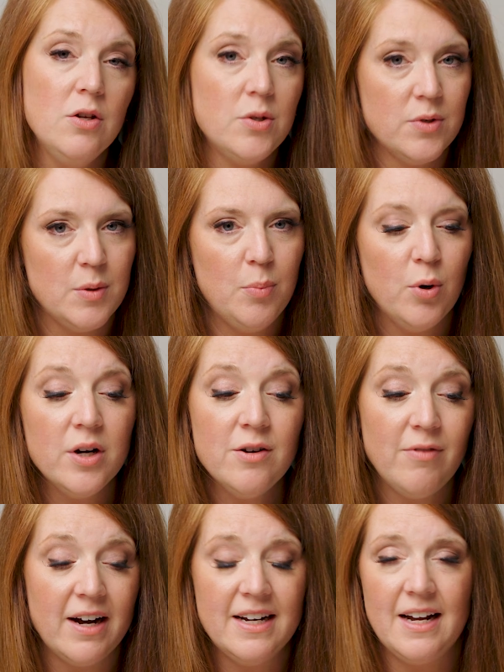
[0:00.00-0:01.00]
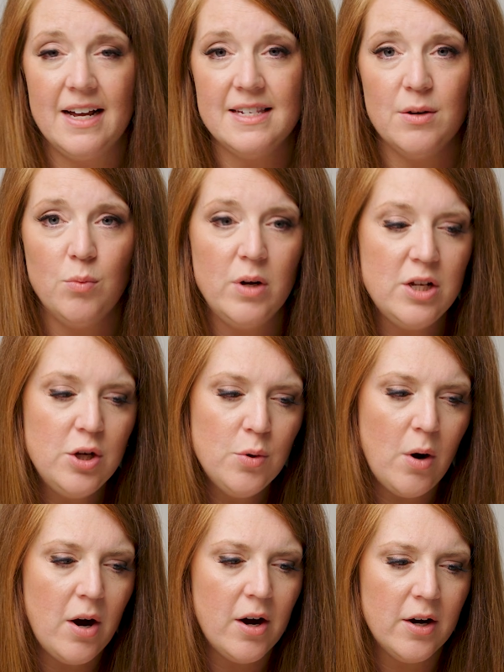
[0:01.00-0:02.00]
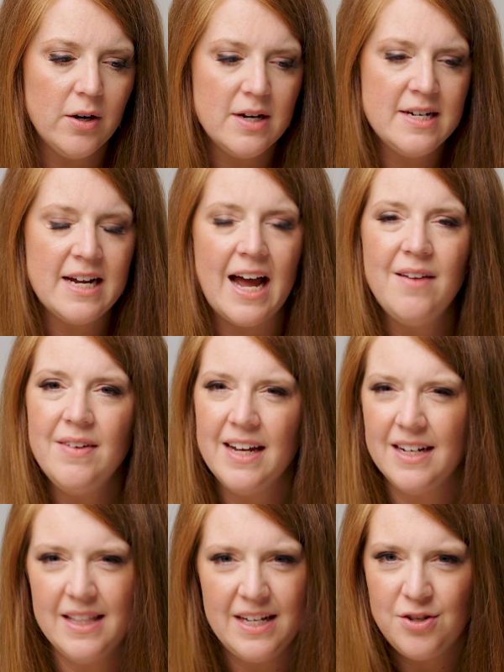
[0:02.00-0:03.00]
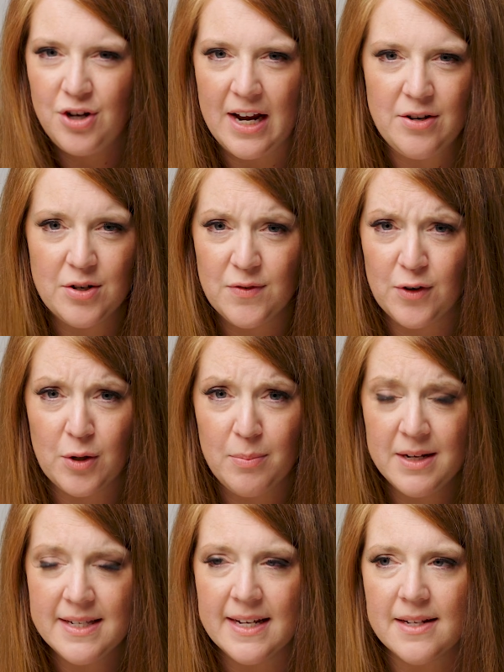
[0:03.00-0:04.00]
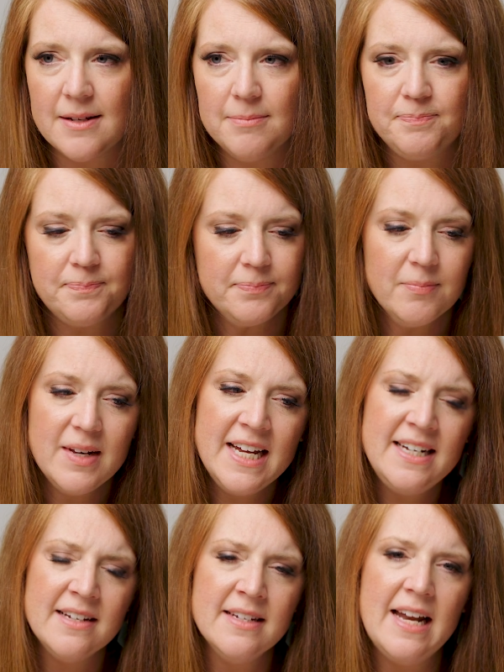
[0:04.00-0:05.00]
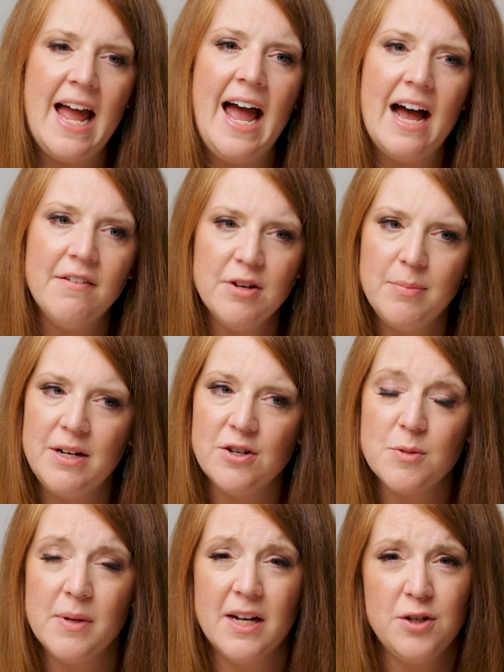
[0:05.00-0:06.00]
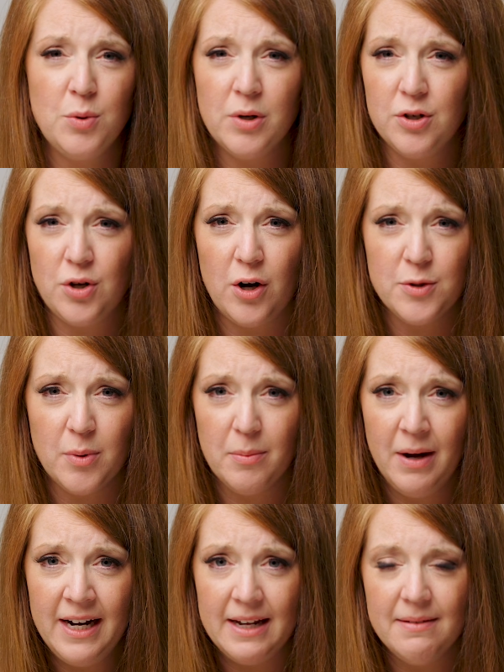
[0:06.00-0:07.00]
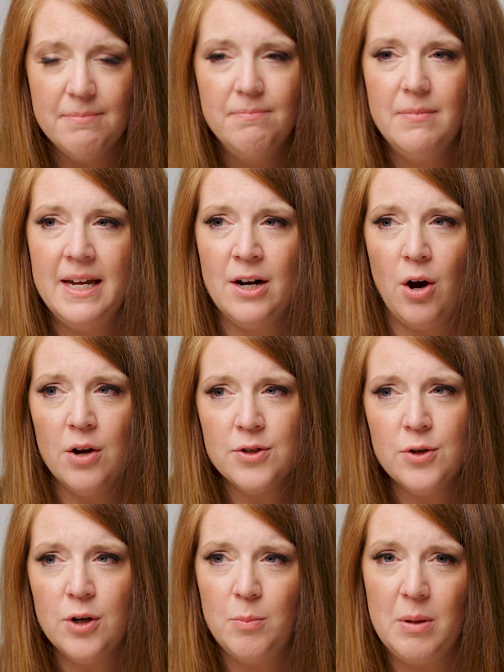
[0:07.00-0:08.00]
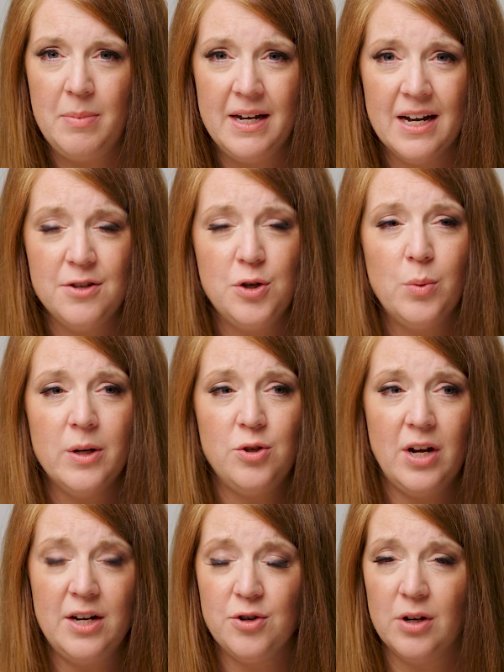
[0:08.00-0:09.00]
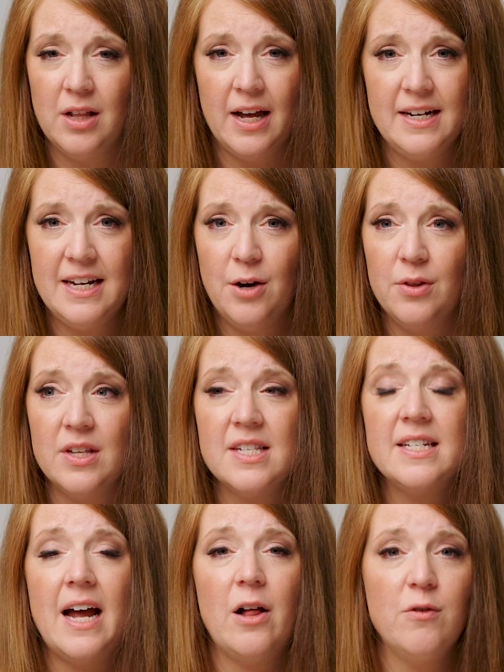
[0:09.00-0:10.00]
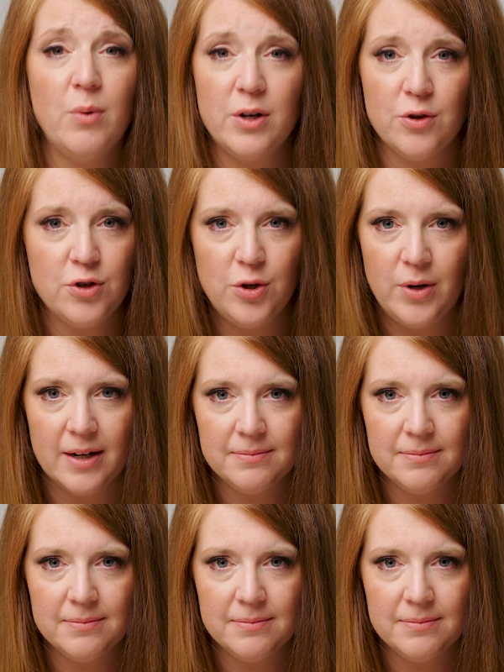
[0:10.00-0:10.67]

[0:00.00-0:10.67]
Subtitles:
So it's important to recognize that when you are diving into these changes for your business, it doesn't have to be just because you want to charge more money. It also could be because you want to change your clientele and the style of what you're shooting.